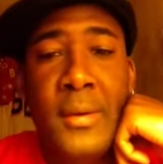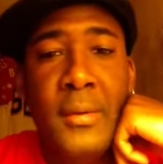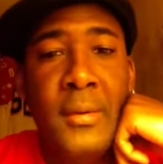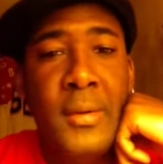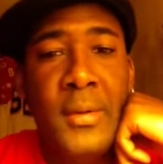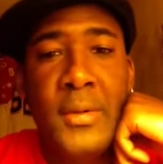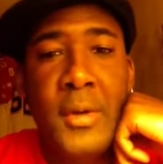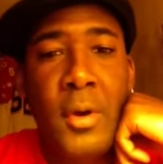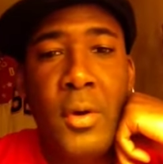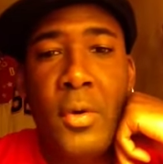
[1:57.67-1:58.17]

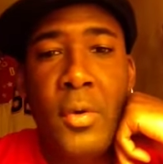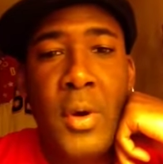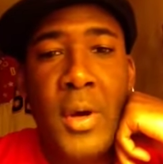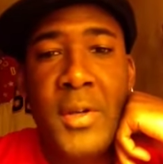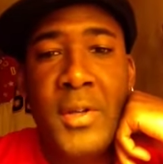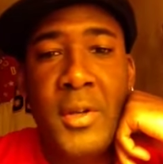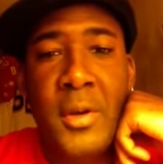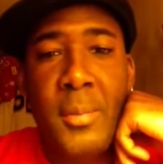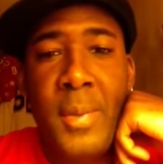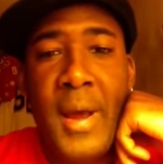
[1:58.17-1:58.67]
There's no
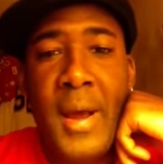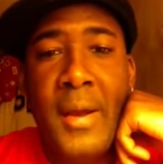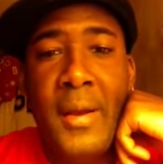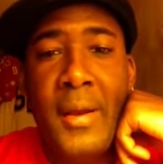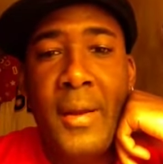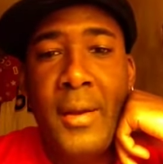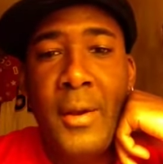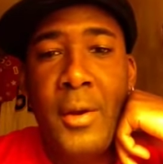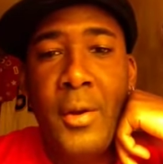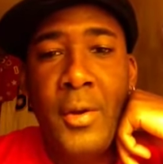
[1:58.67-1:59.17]
question about
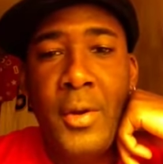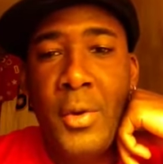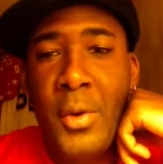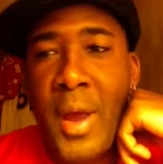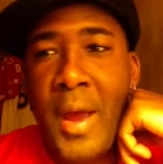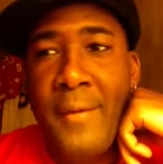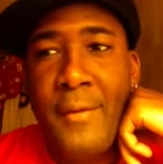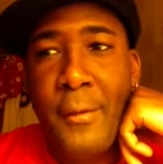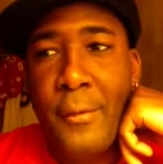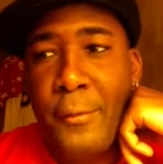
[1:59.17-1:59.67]
it. You
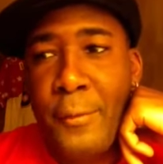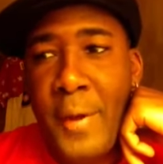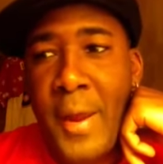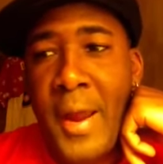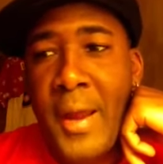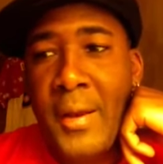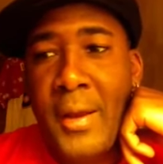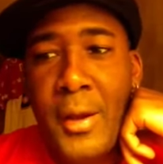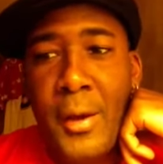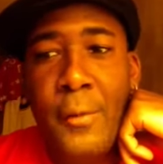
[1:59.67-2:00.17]
have a
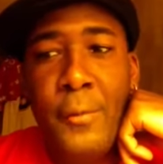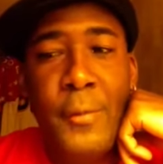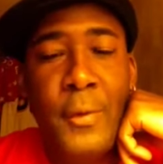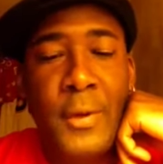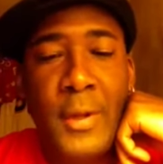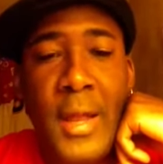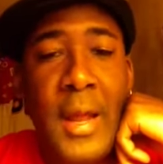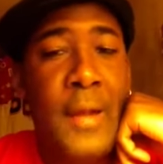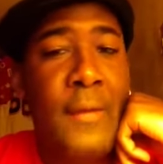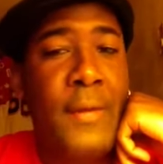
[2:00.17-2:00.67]
fan here for
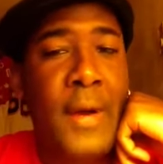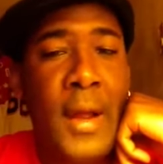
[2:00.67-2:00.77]
life.